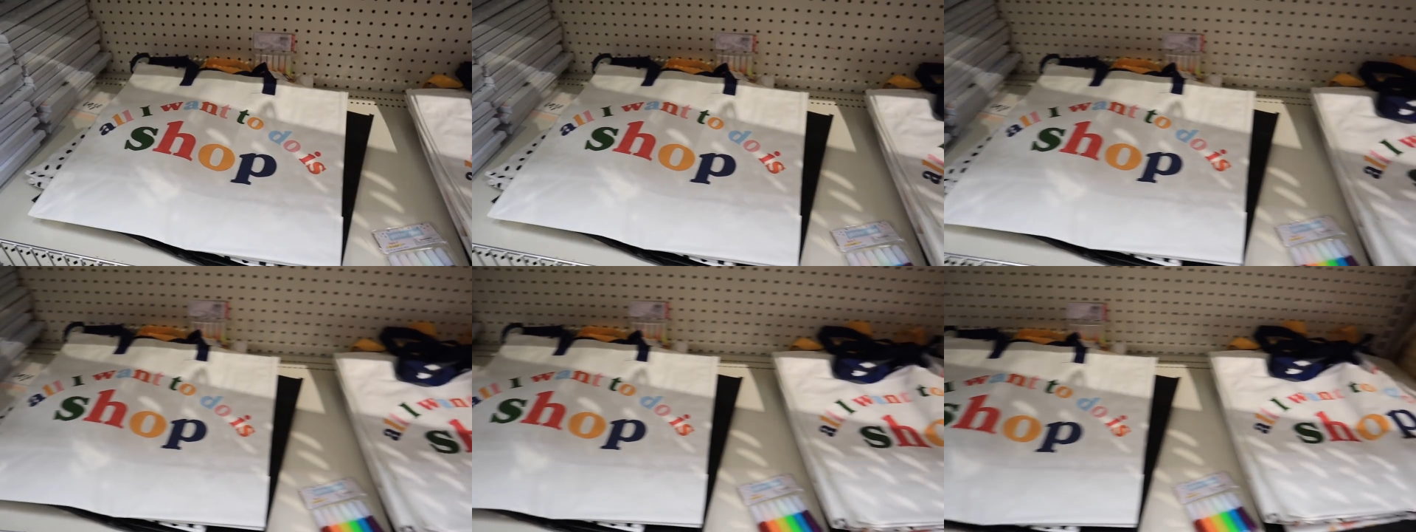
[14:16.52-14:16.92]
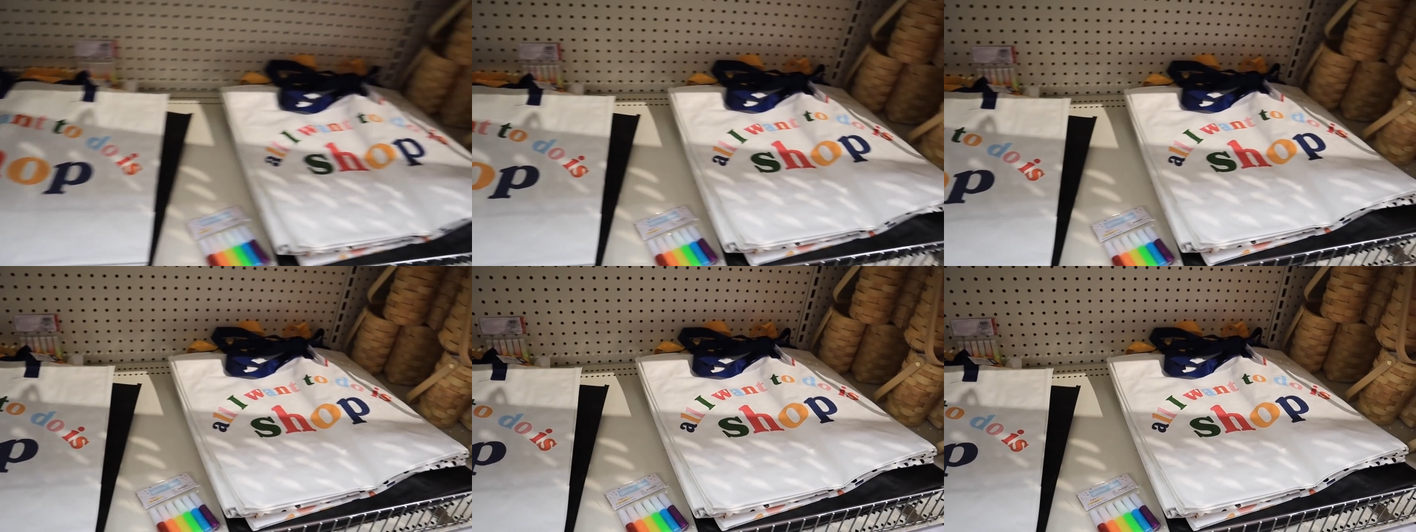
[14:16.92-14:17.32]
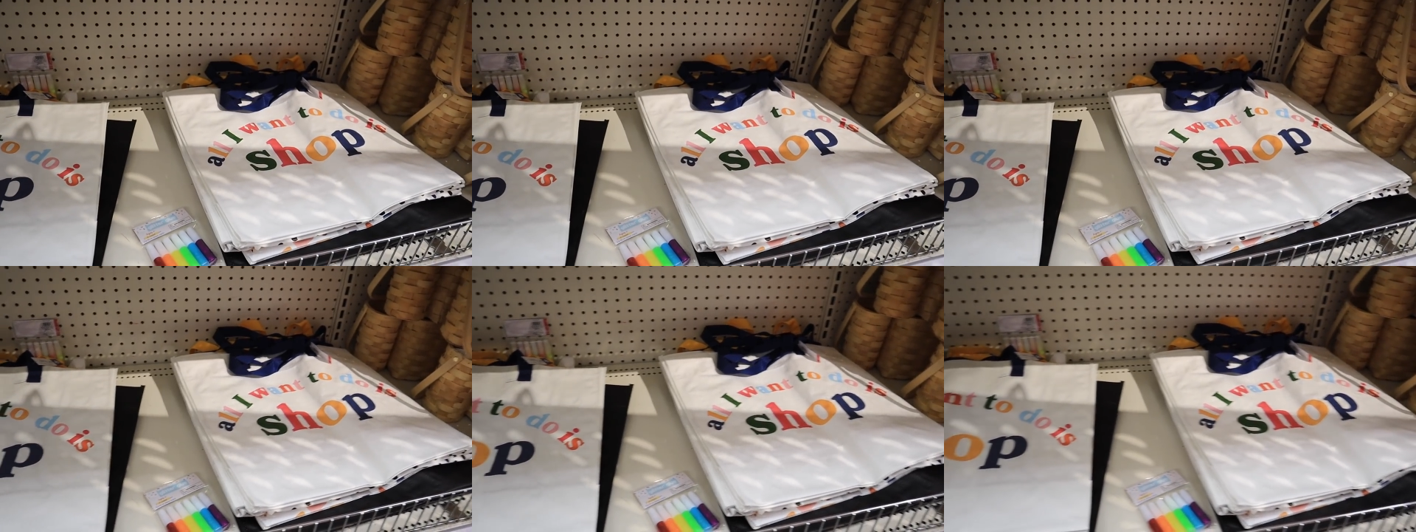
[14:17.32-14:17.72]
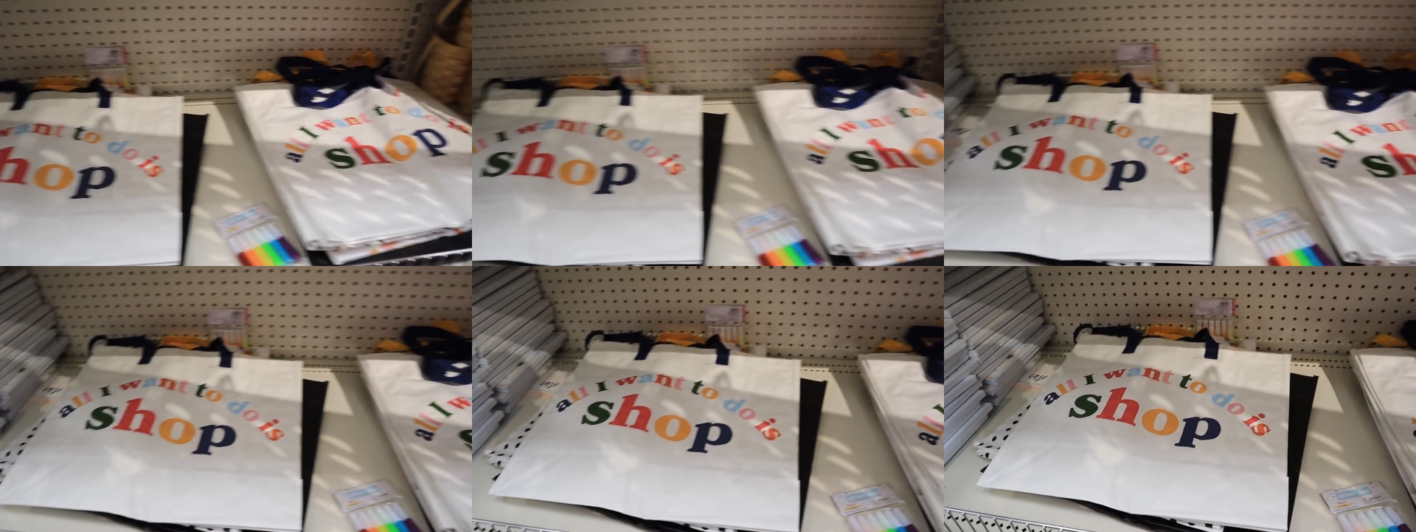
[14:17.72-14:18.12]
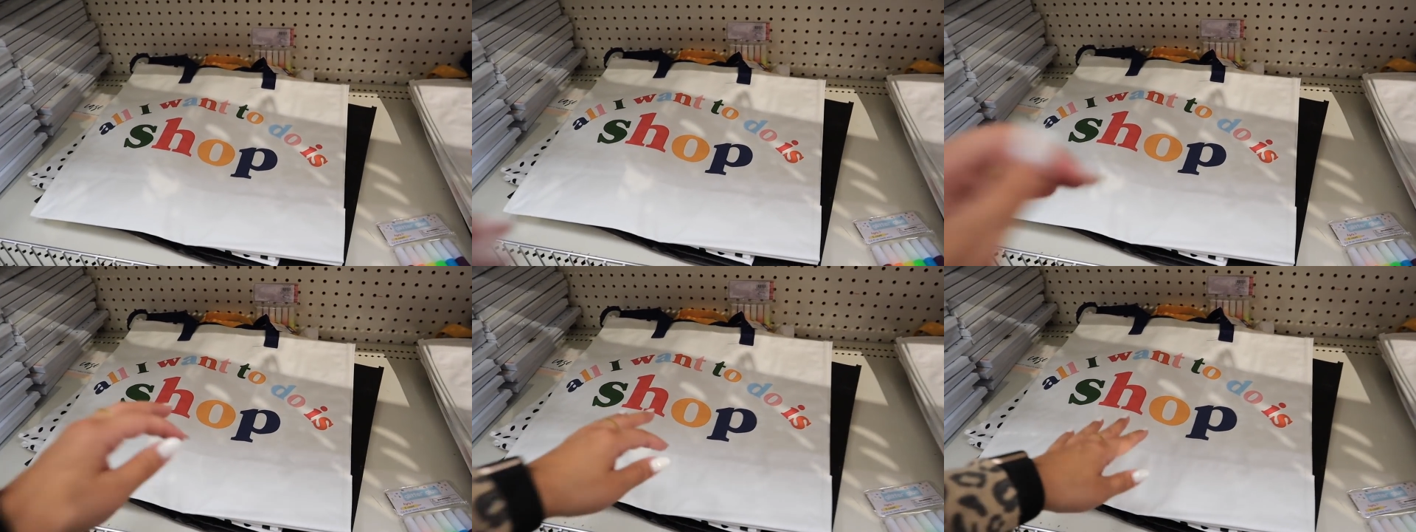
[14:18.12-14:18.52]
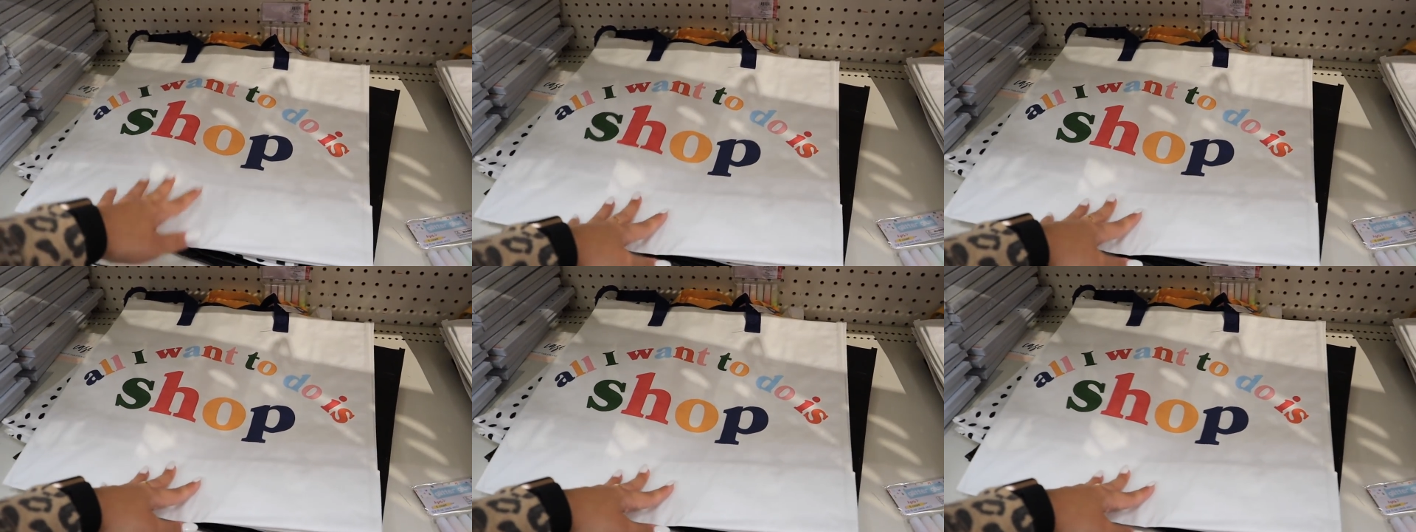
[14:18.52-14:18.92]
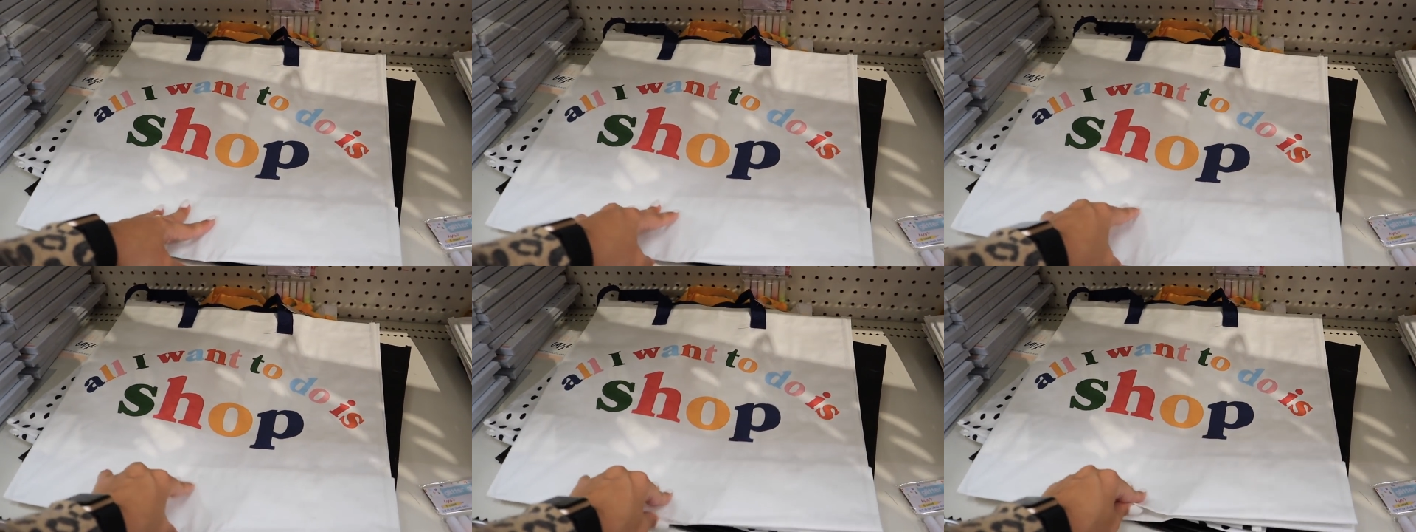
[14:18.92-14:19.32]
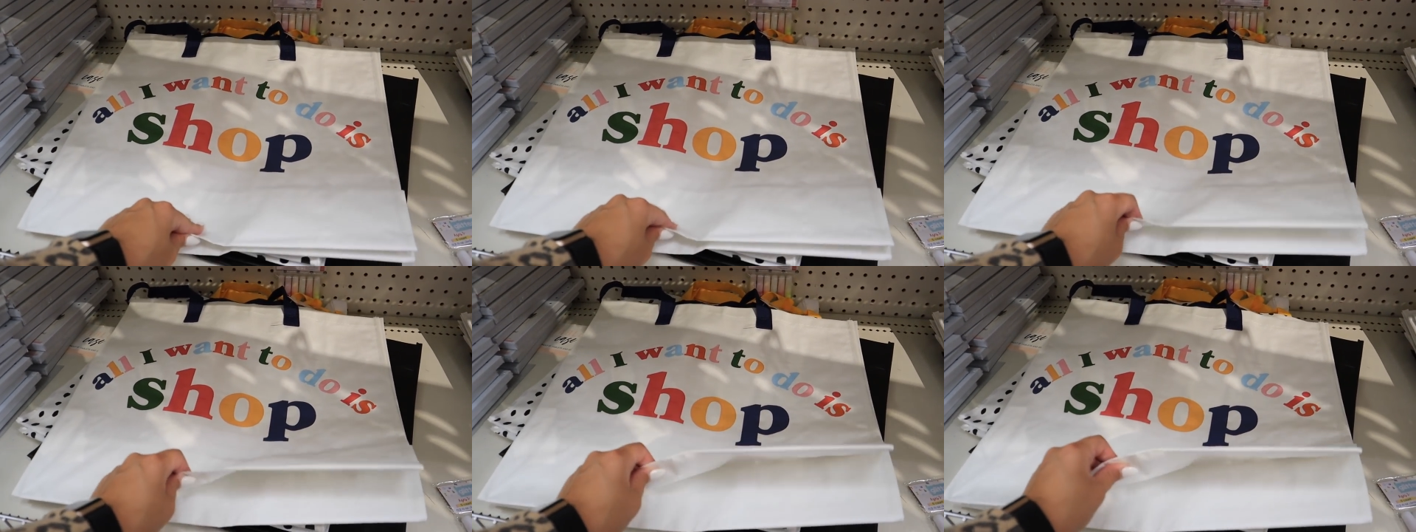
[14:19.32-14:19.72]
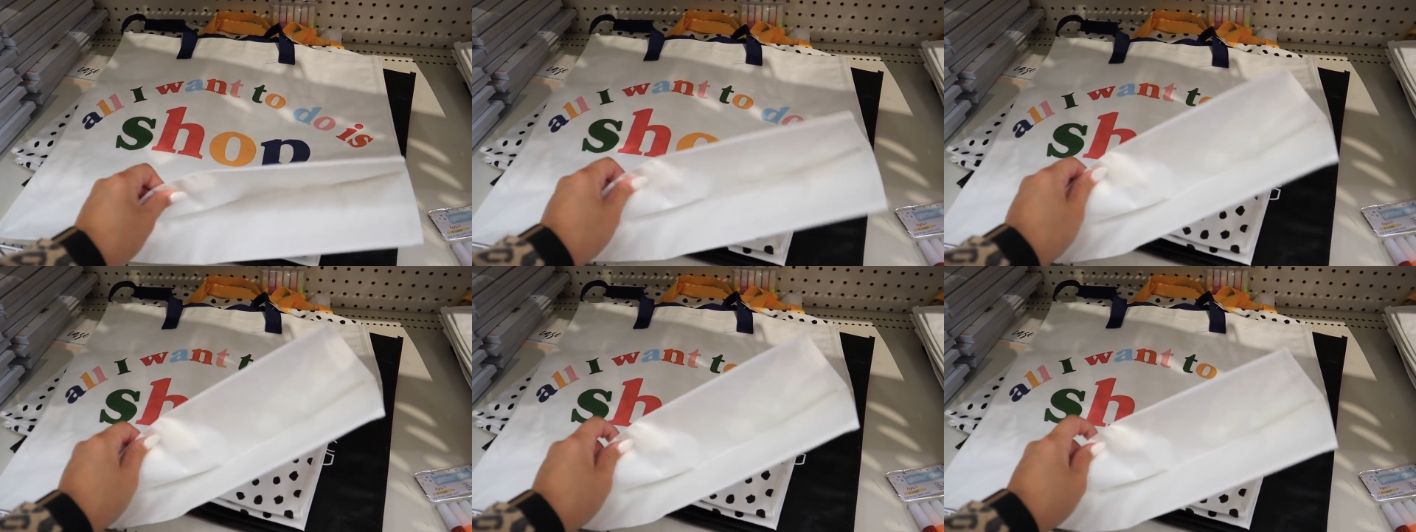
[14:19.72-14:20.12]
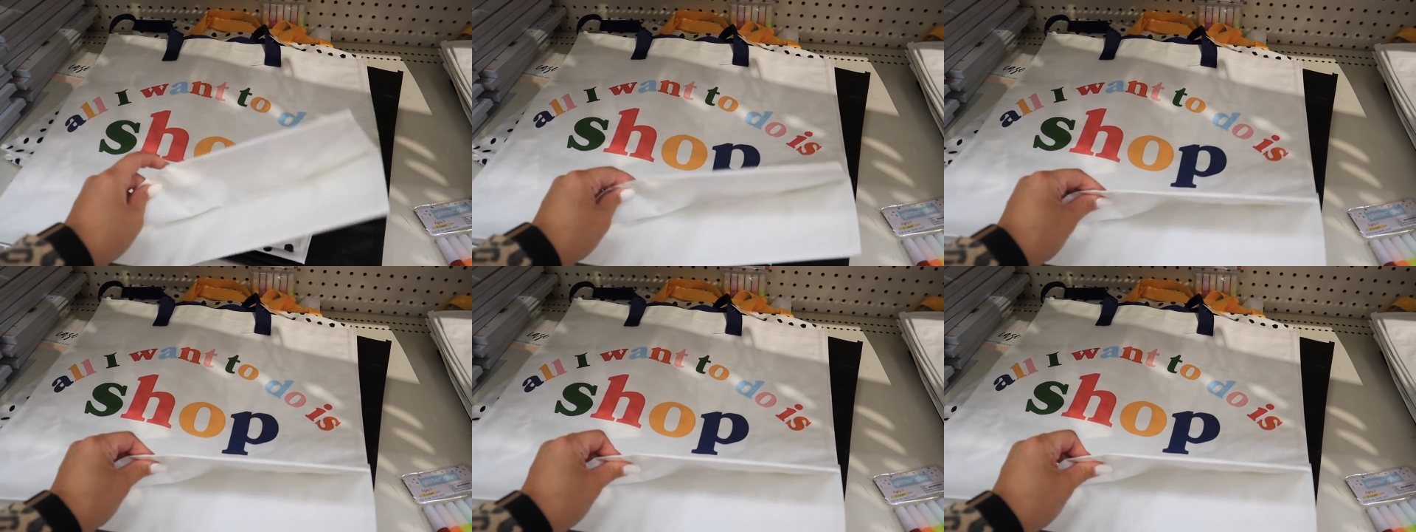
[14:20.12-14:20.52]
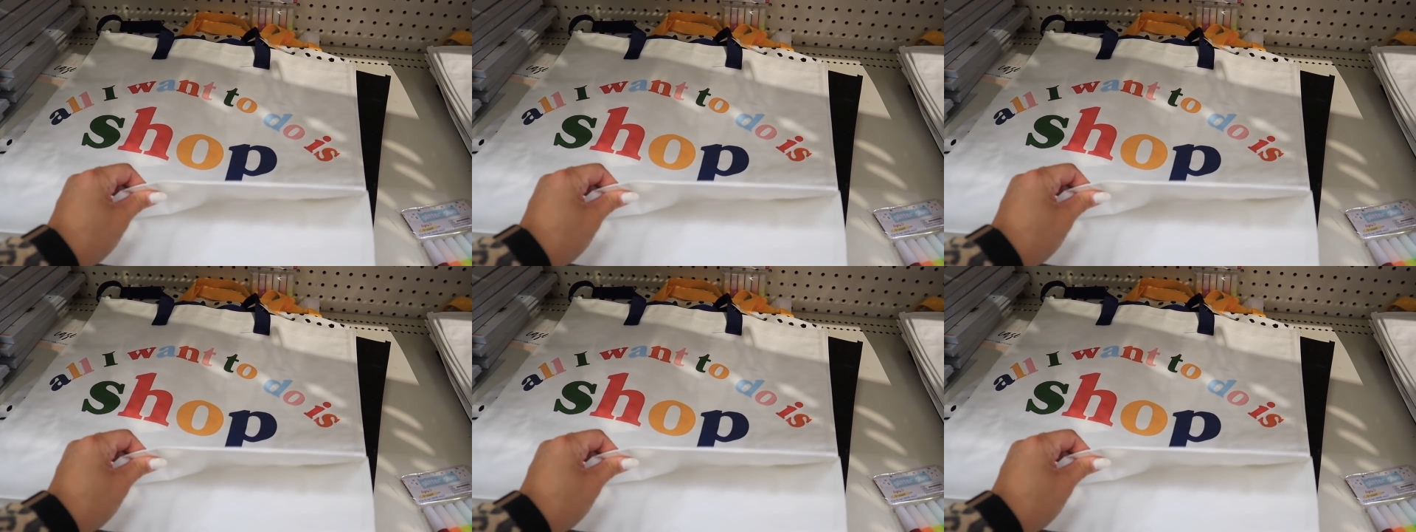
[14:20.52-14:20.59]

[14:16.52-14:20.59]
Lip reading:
[unreadable: no face in view]